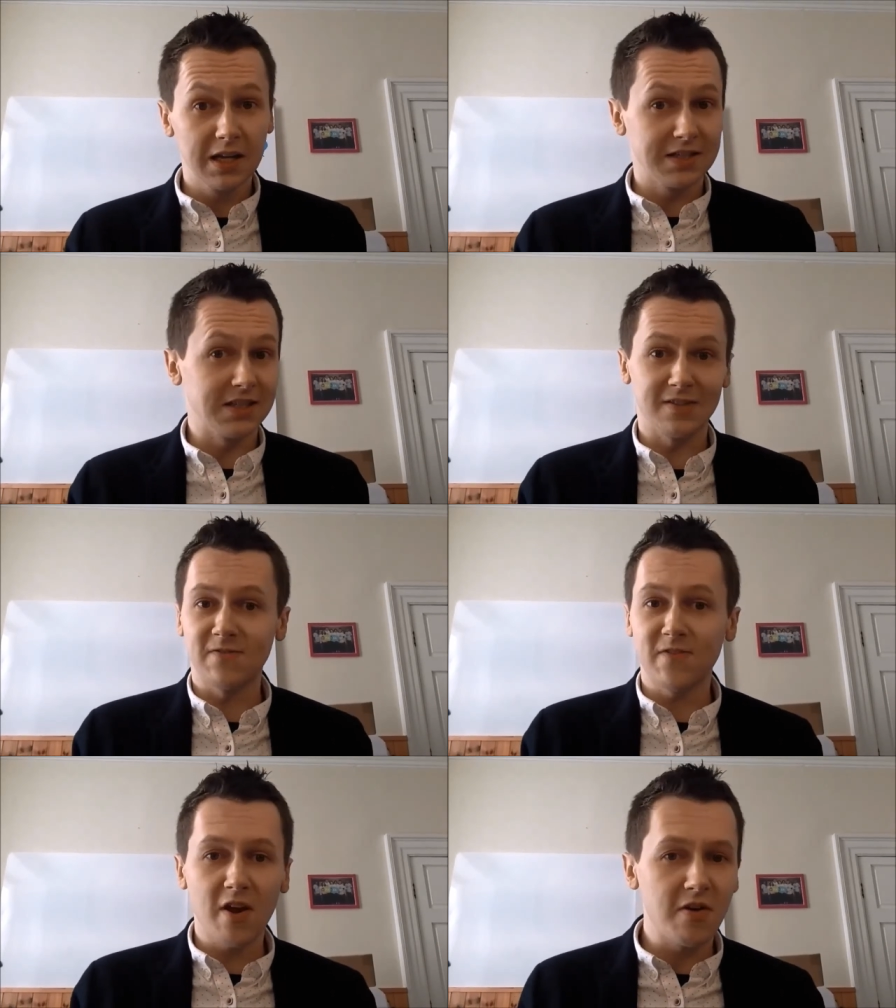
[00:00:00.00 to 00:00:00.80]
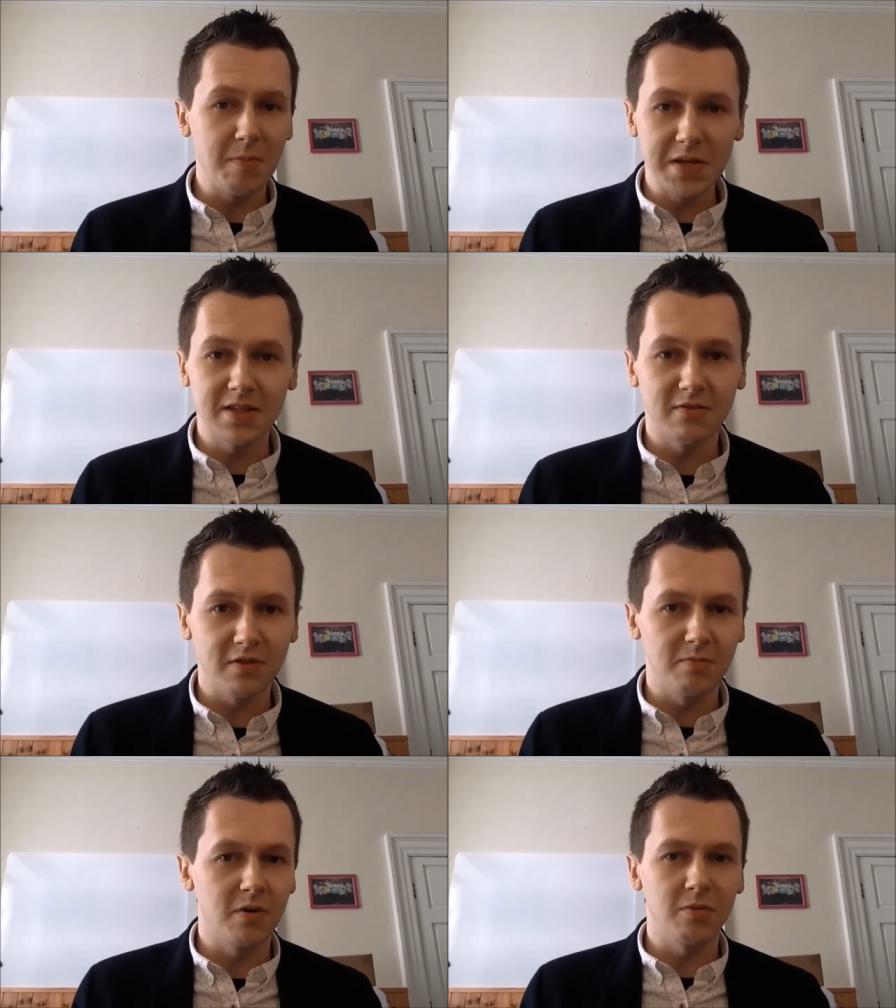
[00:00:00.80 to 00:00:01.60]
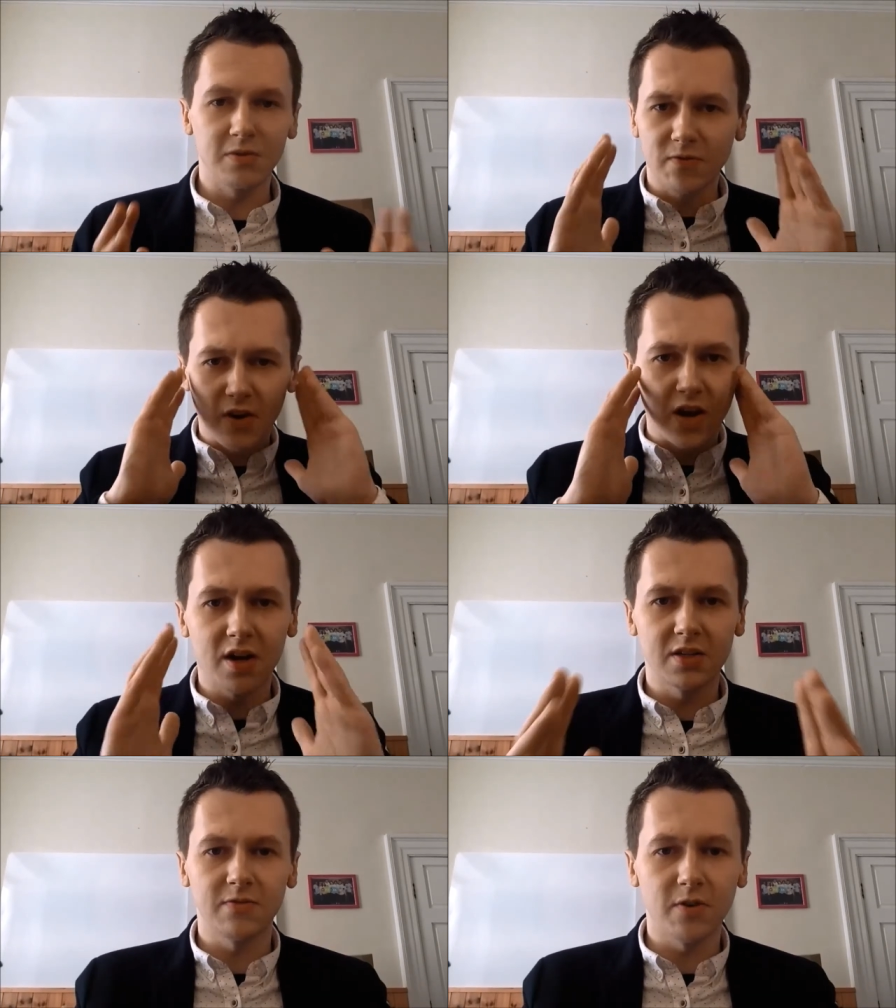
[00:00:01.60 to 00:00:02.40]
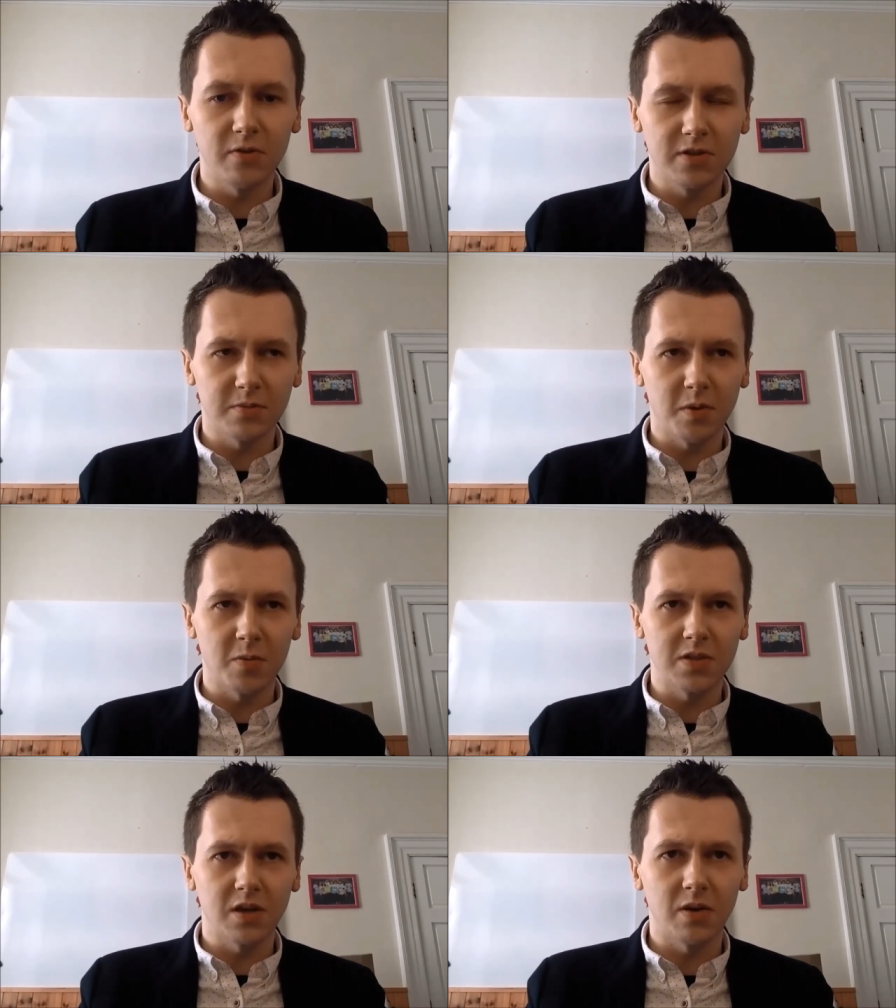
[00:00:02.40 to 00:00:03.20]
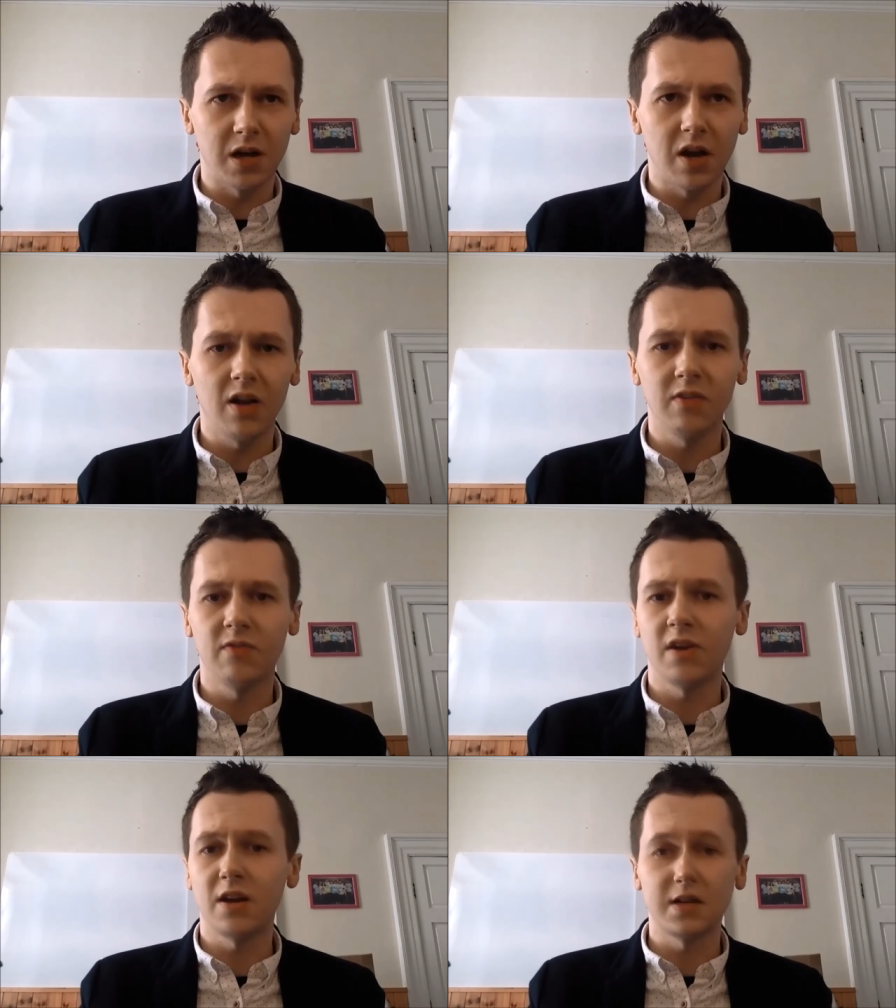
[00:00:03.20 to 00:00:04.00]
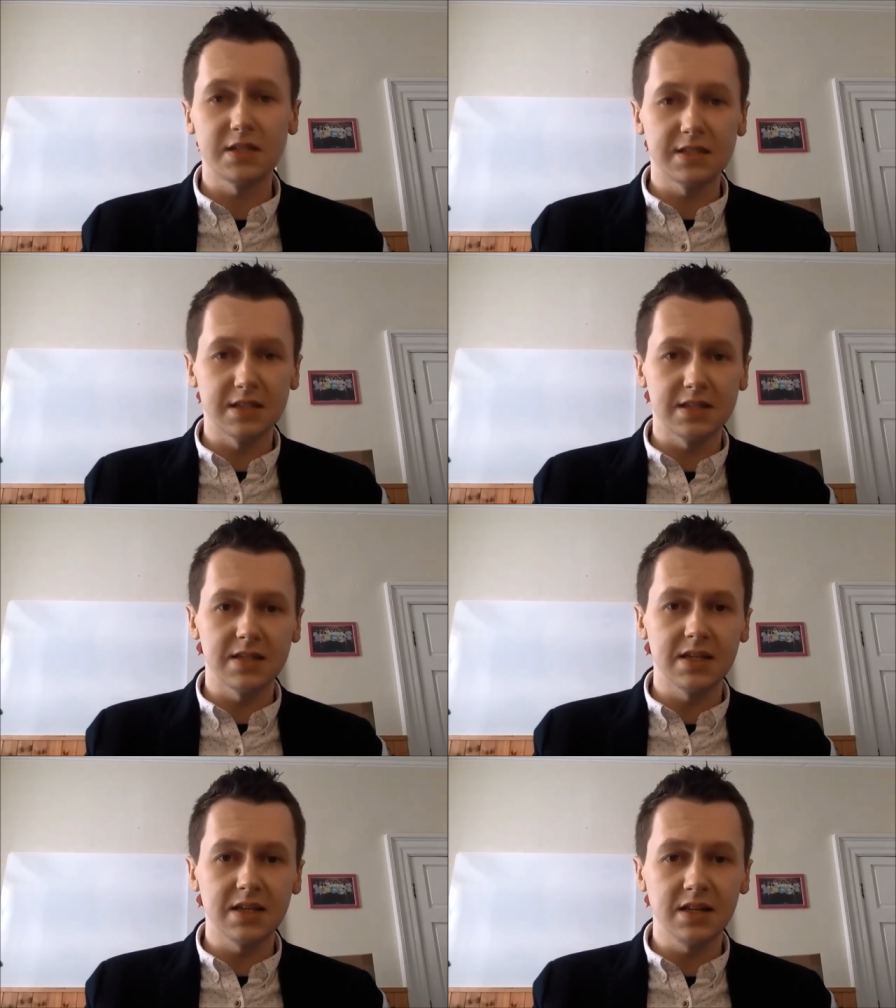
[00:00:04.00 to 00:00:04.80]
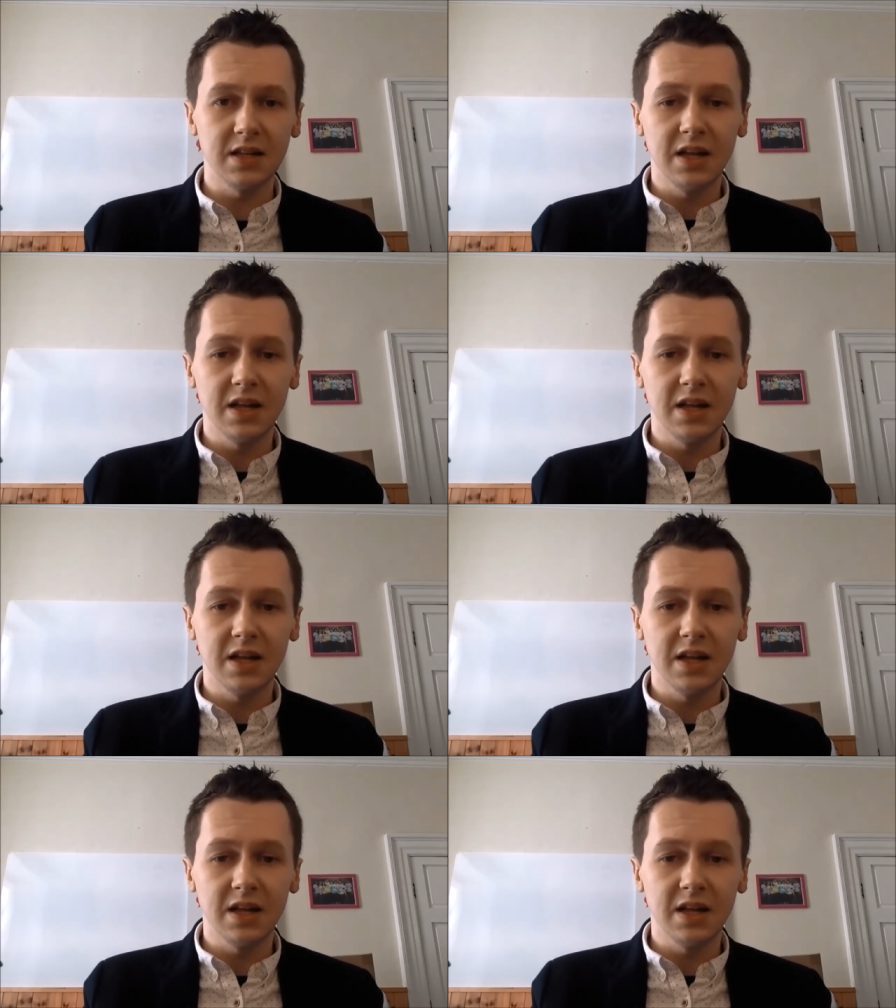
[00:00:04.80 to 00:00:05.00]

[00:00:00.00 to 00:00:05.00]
To this very busy room where it was very hard to focus on what was going on, very hard to sit still,